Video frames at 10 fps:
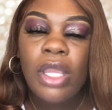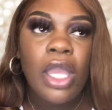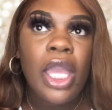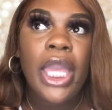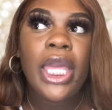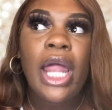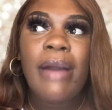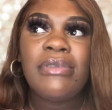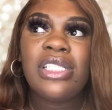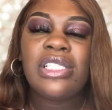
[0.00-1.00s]
And I
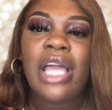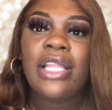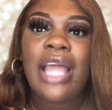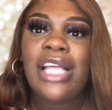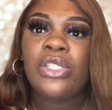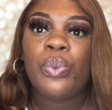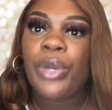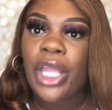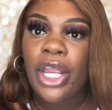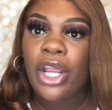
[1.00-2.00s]
was just like, that's
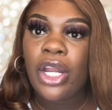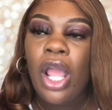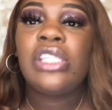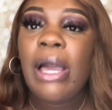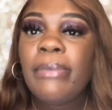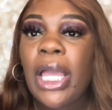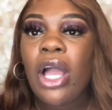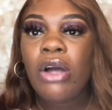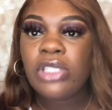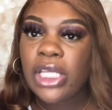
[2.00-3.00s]
weird. So I'm like,
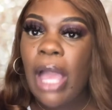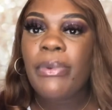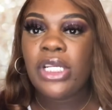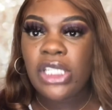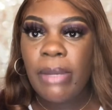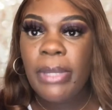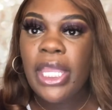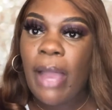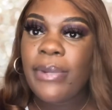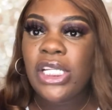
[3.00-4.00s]
oh, so y'all want to jump me?
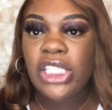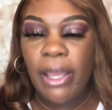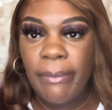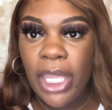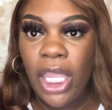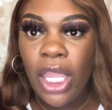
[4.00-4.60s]
Y'all want to jump me?